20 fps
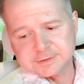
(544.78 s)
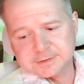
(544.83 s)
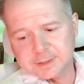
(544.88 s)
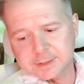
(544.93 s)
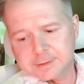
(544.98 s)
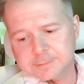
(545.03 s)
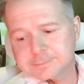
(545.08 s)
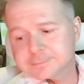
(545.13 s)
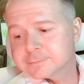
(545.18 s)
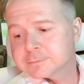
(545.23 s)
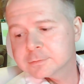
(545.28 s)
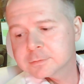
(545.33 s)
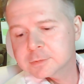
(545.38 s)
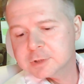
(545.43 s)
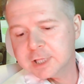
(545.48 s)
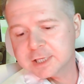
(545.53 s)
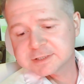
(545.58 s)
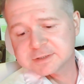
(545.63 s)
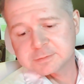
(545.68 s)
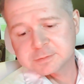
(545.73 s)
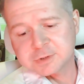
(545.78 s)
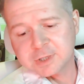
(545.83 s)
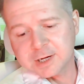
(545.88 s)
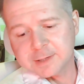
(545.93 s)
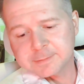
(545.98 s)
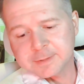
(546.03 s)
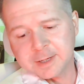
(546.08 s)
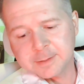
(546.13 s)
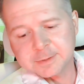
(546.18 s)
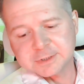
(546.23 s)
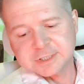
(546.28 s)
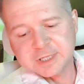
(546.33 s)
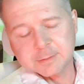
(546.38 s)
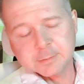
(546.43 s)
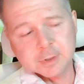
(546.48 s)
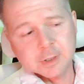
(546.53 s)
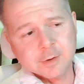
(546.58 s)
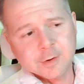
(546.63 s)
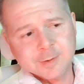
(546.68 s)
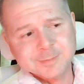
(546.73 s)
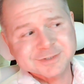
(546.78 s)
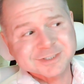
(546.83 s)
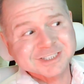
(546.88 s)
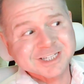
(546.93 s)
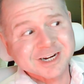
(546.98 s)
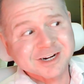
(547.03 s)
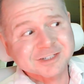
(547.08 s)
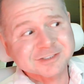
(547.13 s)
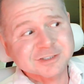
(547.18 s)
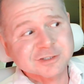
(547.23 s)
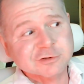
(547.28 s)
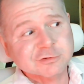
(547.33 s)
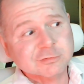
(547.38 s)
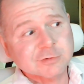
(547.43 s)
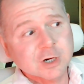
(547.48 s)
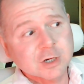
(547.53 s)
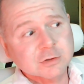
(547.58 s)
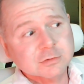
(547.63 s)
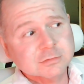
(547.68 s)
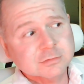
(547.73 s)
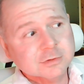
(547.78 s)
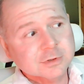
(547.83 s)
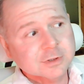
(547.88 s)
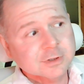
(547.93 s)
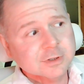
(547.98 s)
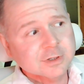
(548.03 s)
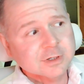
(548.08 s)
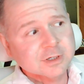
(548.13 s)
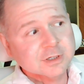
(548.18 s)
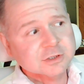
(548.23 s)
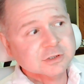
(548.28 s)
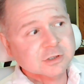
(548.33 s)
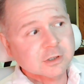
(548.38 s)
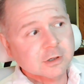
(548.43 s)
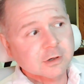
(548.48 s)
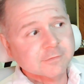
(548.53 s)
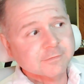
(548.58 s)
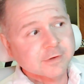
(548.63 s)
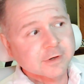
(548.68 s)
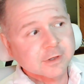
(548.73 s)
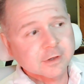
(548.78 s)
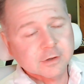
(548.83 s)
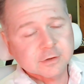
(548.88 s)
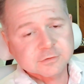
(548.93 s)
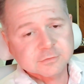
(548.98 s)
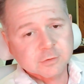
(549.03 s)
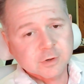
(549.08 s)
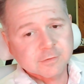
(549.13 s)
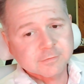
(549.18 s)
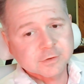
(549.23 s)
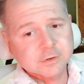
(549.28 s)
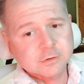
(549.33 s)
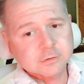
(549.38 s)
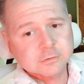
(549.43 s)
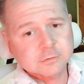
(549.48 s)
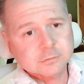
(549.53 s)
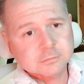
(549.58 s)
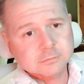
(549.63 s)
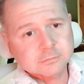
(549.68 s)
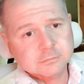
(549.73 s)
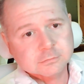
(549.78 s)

Slim. Like, subscribe, comment down below. Helps the channel to grow. Share our videos wherever you